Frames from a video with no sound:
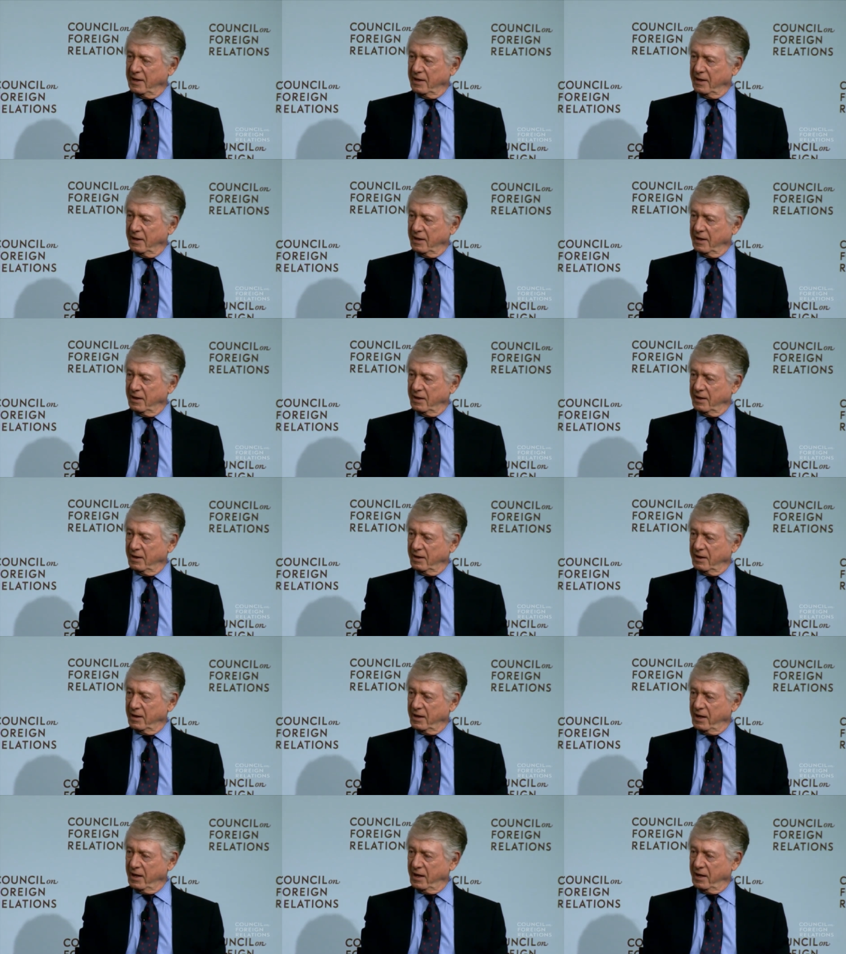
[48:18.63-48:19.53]
Uh,
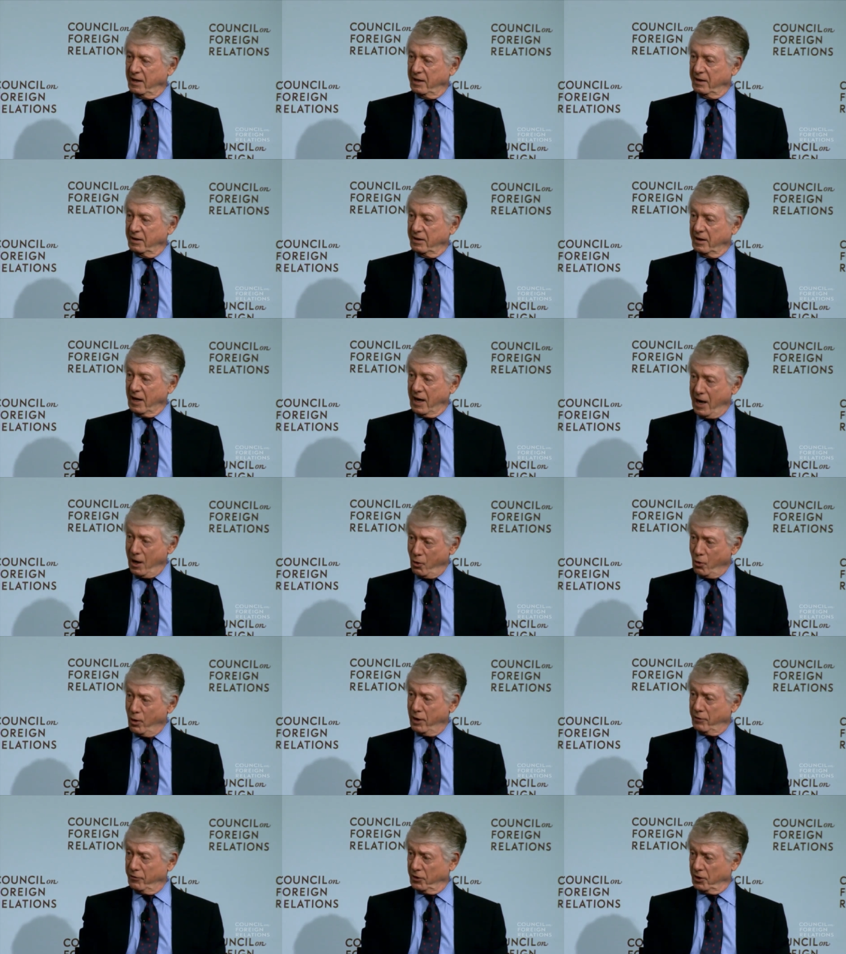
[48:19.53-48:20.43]
and
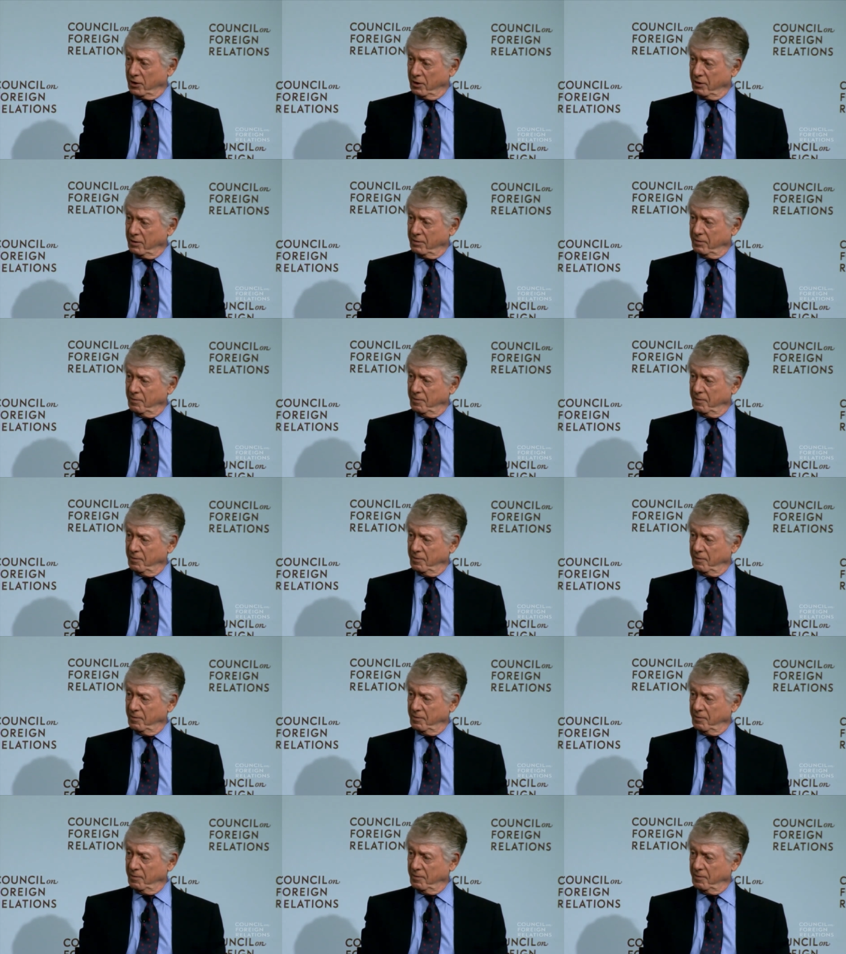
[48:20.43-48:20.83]
however,